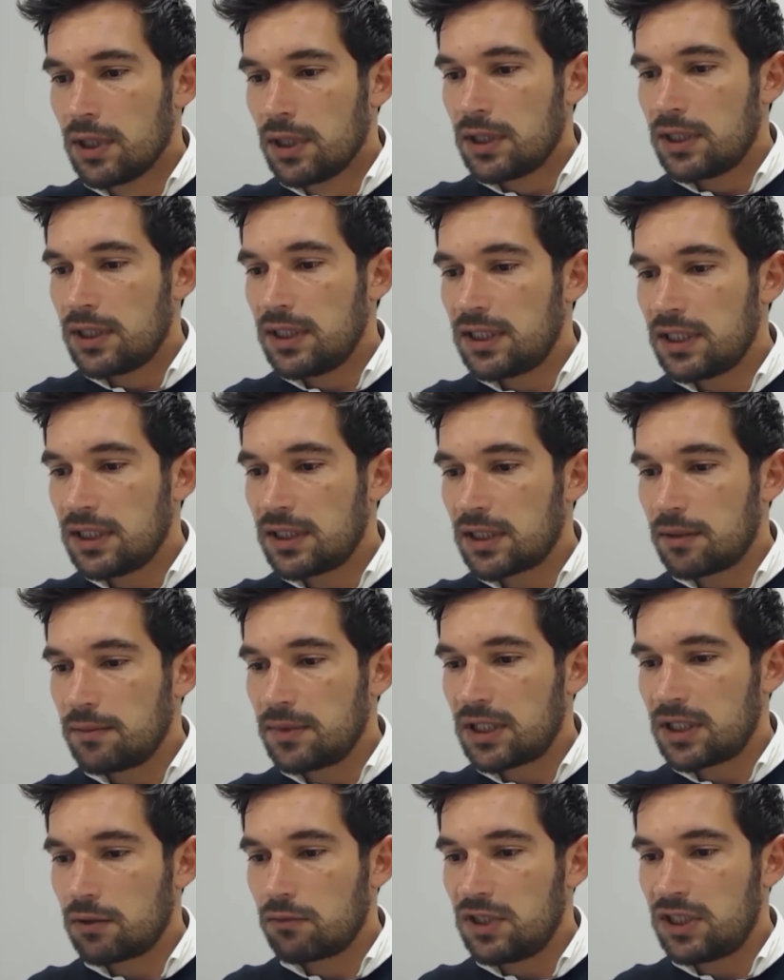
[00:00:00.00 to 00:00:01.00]
This is
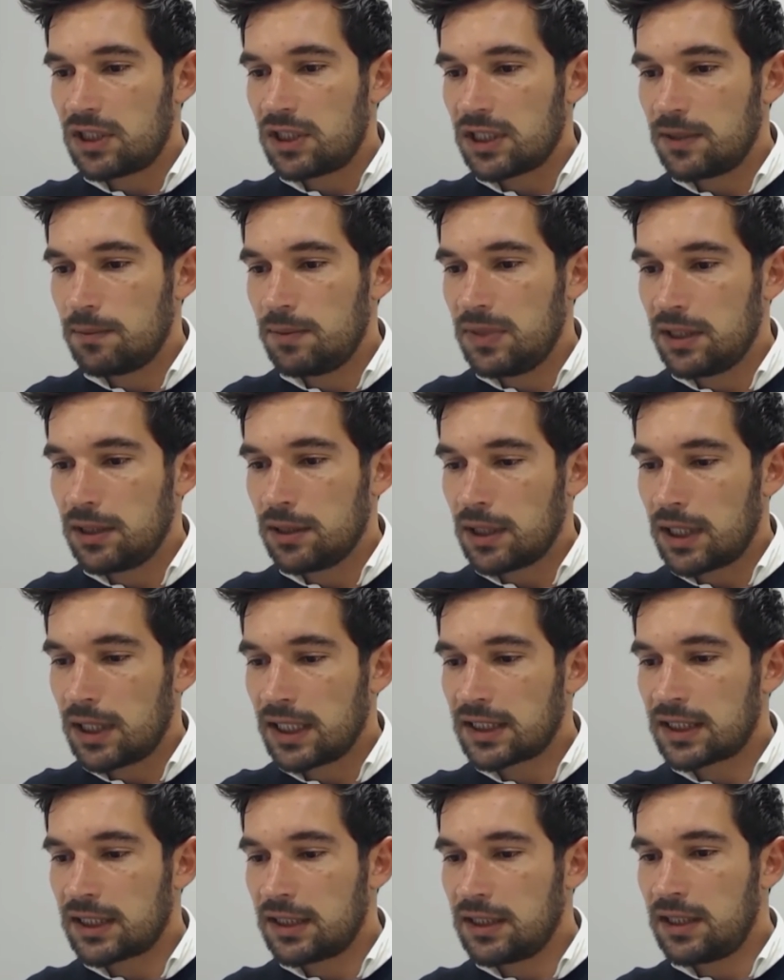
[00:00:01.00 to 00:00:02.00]
something which has been
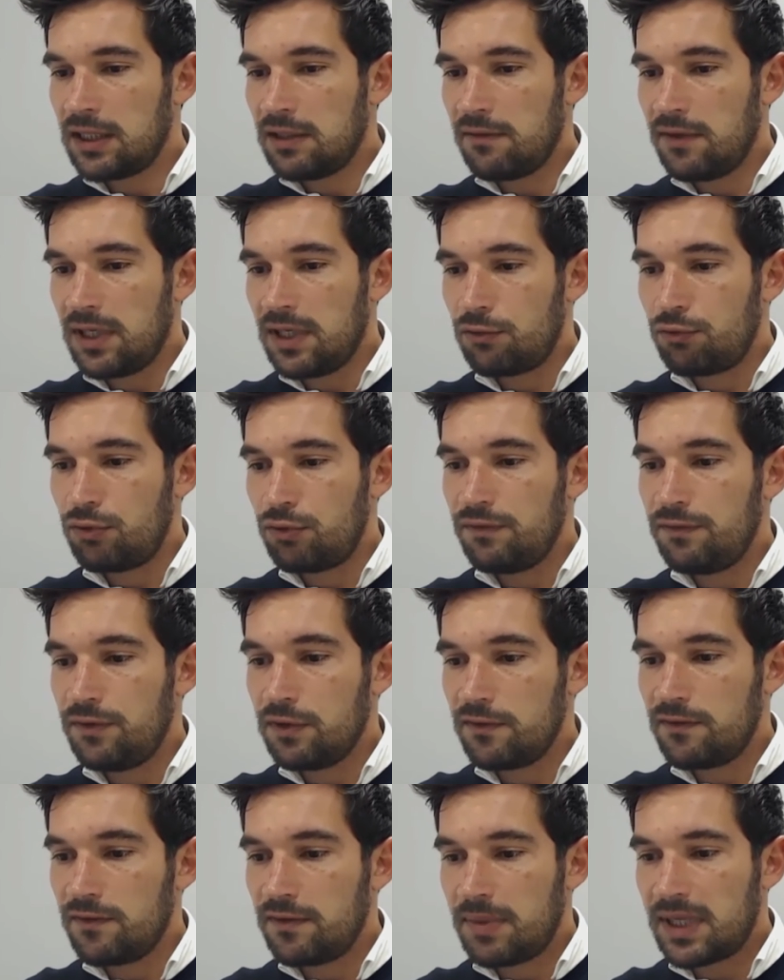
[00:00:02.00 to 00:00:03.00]
extensively
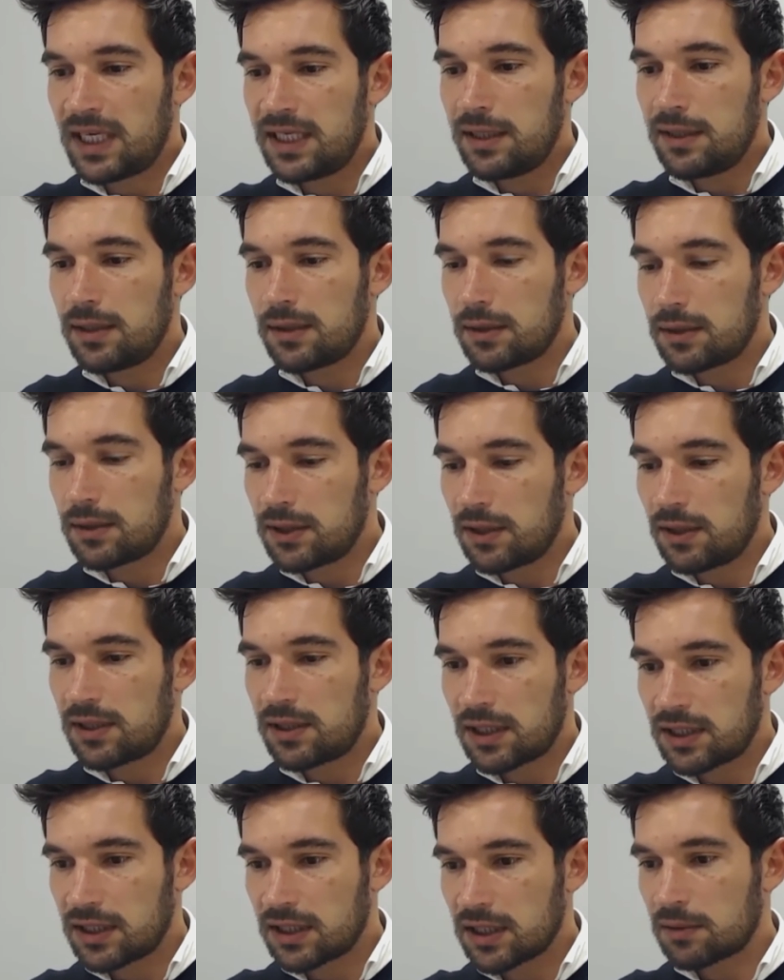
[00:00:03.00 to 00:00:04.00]
reviewed by
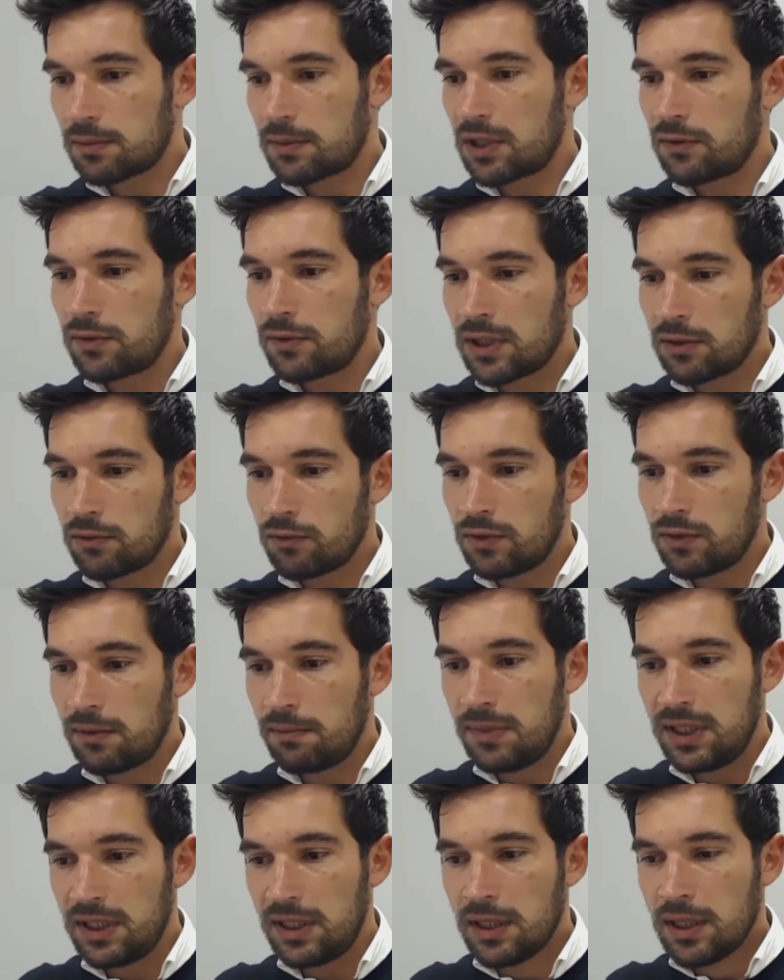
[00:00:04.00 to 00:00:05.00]
Zoltán Szatmári and will
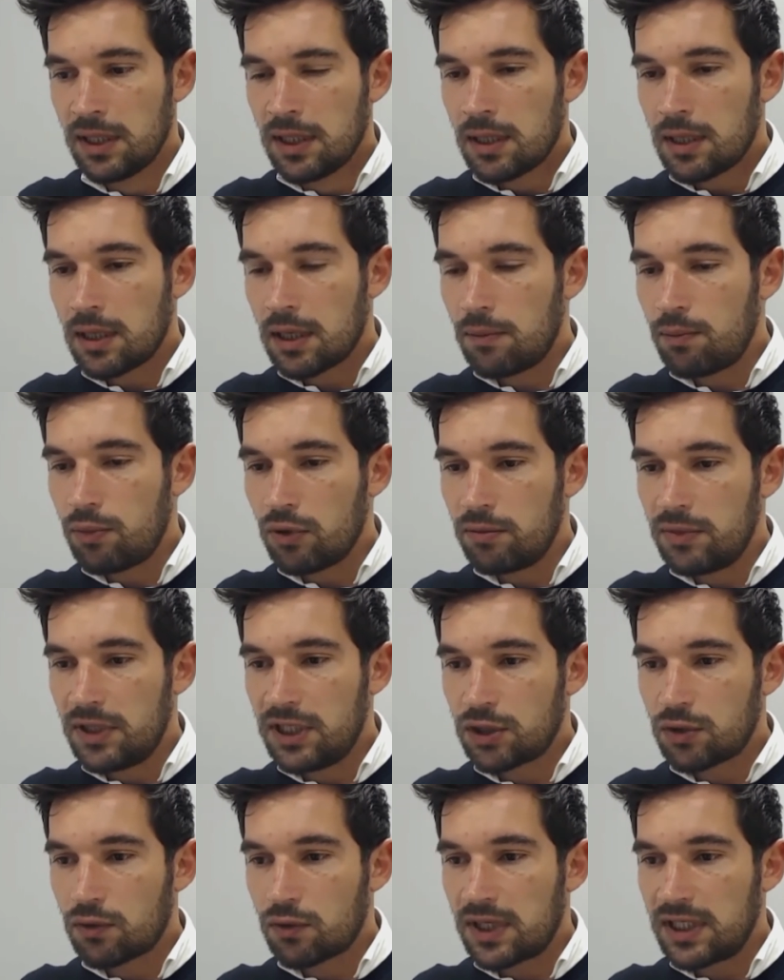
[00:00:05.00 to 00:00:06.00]
be
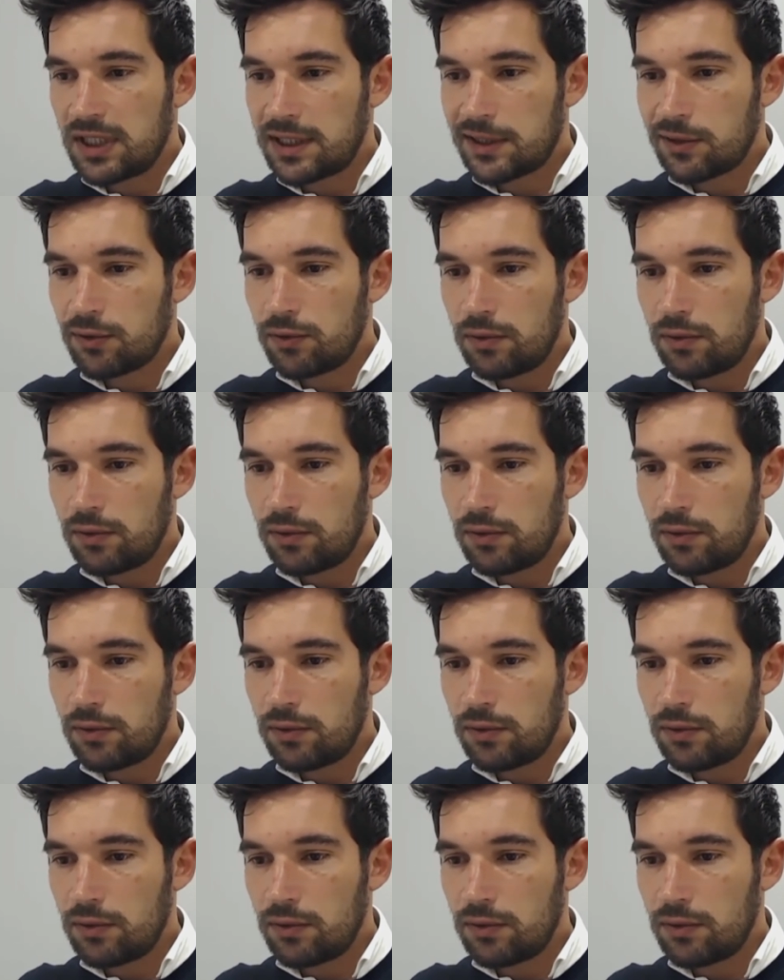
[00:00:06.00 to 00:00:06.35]
published quite soon.